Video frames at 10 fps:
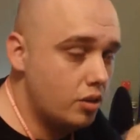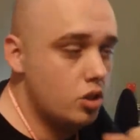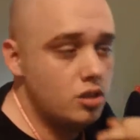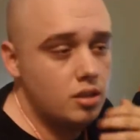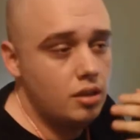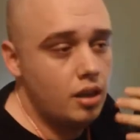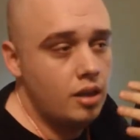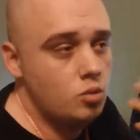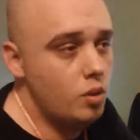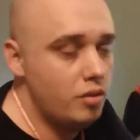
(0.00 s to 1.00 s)
Just
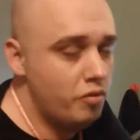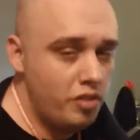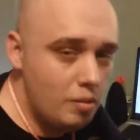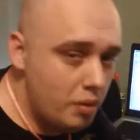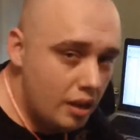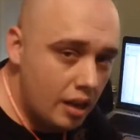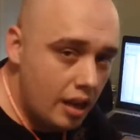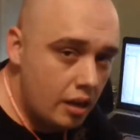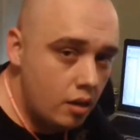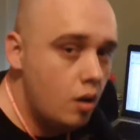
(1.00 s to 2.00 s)
as with a
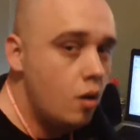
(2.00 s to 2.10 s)
VPN